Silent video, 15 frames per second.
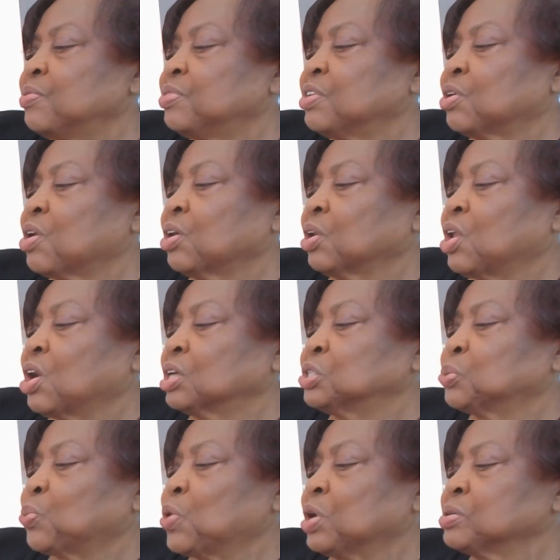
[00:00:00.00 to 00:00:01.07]
There are large
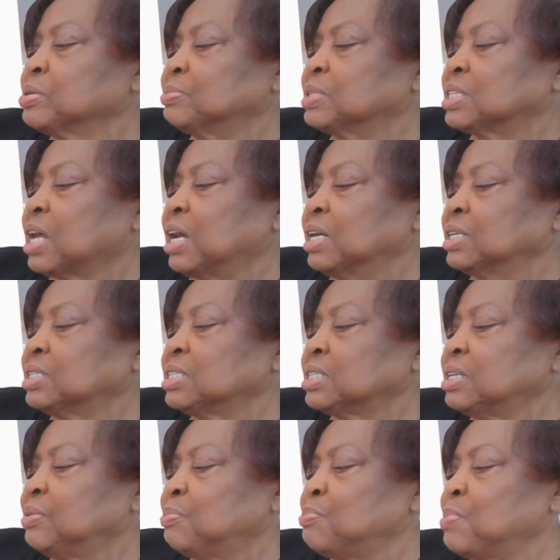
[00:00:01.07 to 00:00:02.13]
welcome
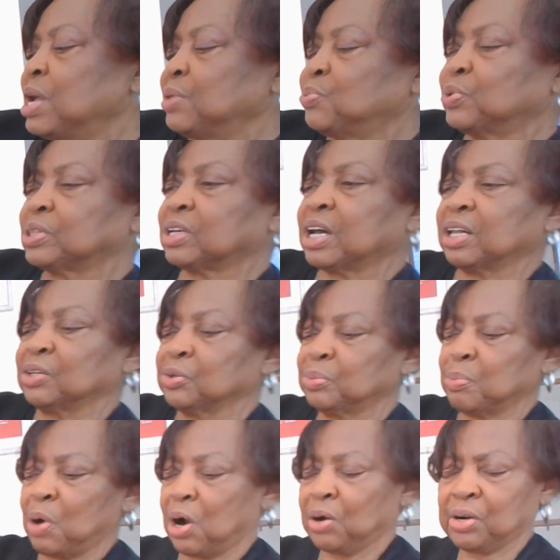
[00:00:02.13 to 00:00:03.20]
signs made with colored
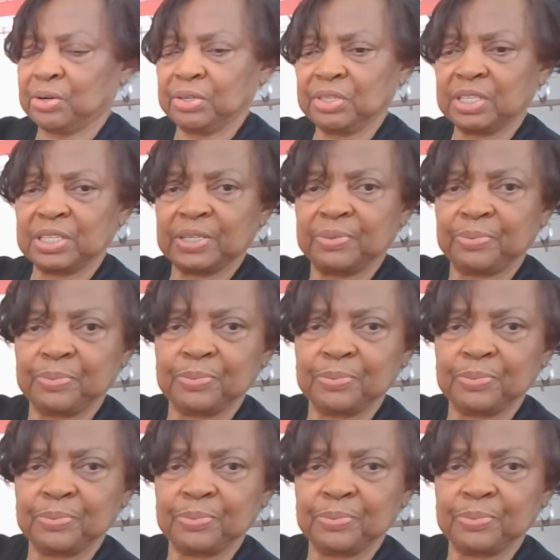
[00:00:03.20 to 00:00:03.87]
markers.